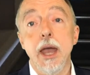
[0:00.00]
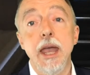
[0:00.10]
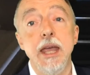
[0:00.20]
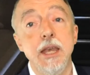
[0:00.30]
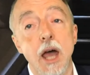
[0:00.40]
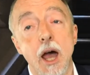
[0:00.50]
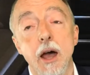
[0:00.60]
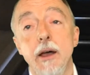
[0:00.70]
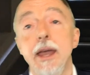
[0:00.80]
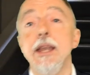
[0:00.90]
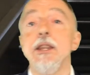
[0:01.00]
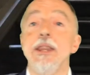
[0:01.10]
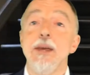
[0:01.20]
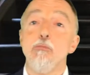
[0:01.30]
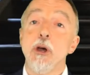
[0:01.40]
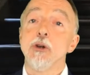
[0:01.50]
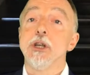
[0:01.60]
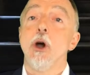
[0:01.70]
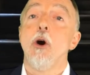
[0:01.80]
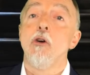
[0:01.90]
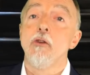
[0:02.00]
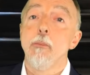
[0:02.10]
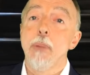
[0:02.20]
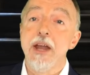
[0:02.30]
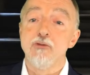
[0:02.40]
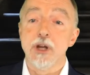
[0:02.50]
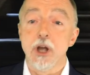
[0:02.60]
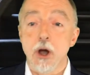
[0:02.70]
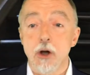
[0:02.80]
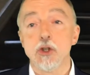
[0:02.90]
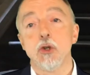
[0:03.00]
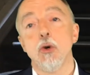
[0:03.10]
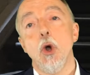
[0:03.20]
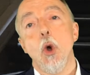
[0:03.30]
in the building of Penrhyn Castle